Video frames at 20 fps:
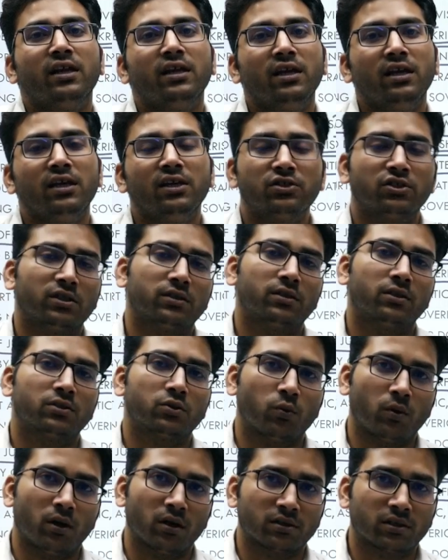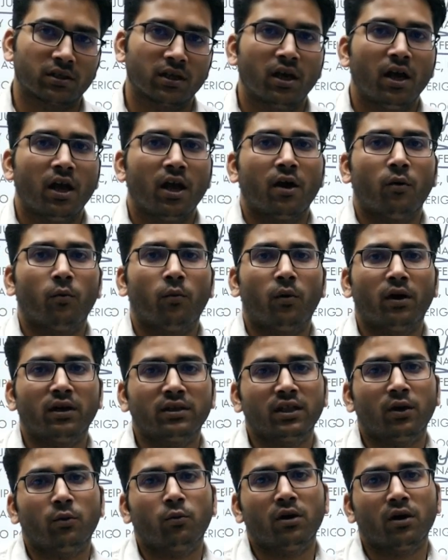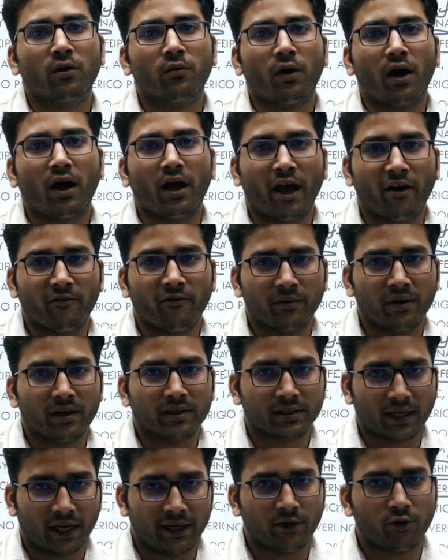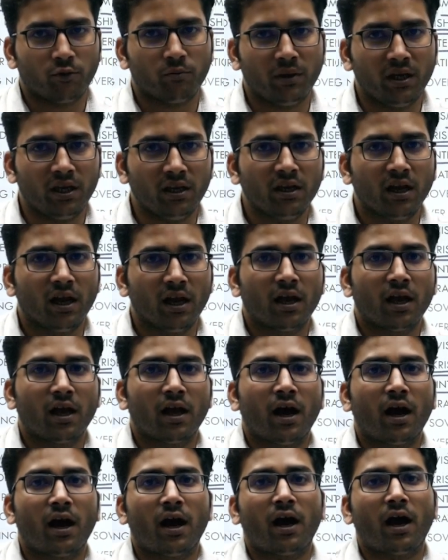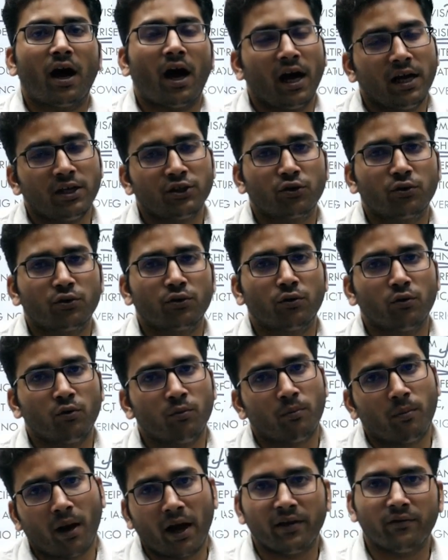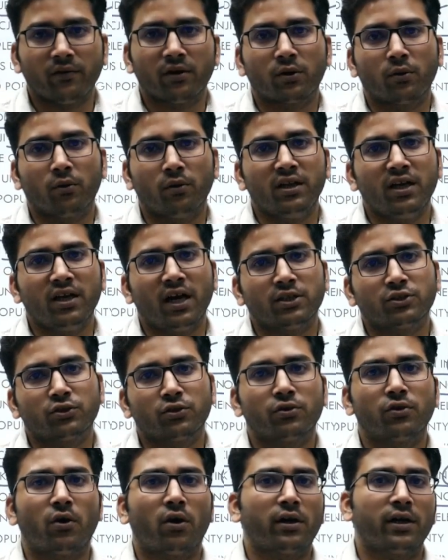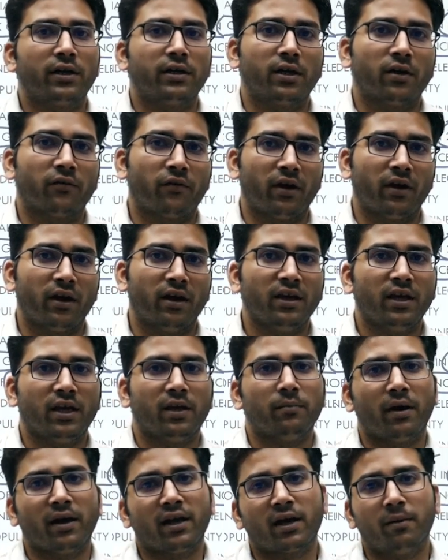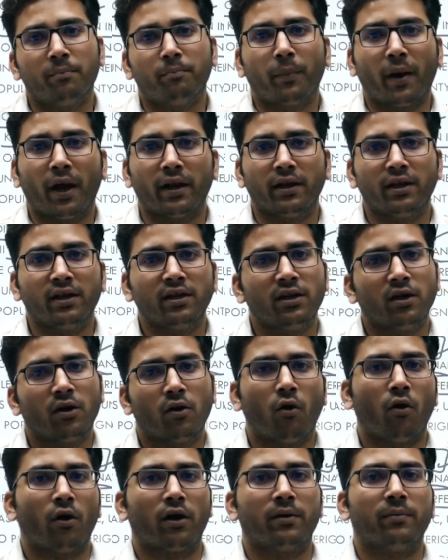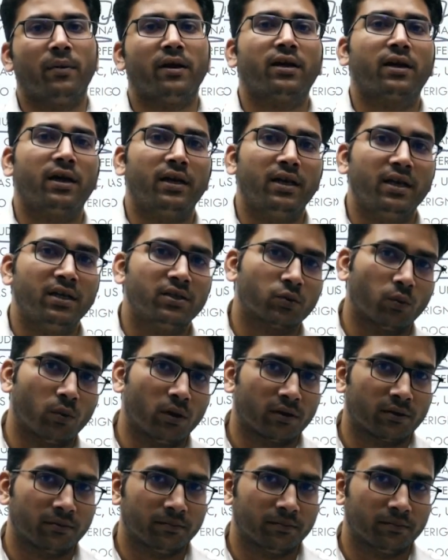each other's works. What the work have been assigned to me, I should do my work only, I should not interfere in my companion or in my colleague's work.